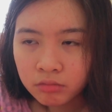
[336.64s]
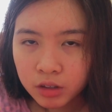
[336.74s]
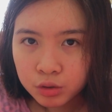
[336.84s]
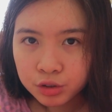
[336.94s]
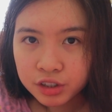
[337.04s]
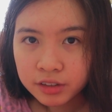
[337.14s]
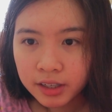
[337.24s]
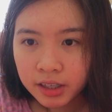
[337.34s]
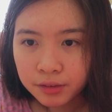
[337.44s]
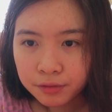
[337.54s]
The cushion
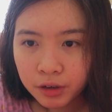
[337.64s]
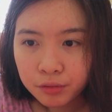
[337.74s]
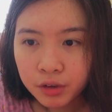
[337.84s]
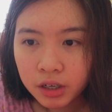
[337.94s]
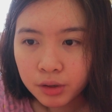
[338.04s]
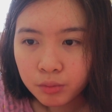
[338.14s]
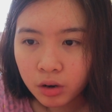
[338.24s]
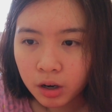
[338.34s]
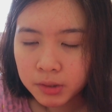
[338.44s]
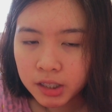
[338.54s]
thing, it felt really
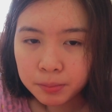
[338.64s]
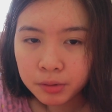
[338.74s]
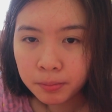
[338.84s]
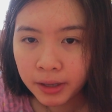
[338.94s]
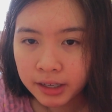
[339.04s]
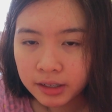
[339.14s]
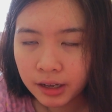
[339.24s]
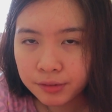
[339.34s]
warm, then they put blanket.